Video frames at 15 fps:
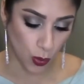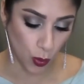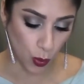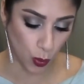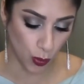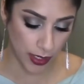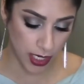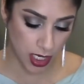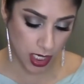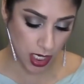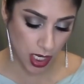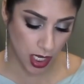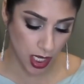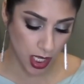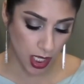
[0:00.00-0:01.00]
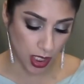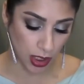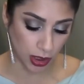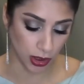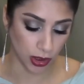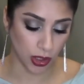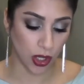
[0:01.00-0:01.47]
week
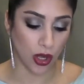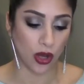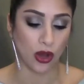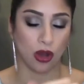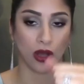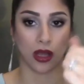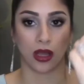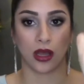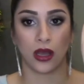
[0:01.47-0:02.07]
long.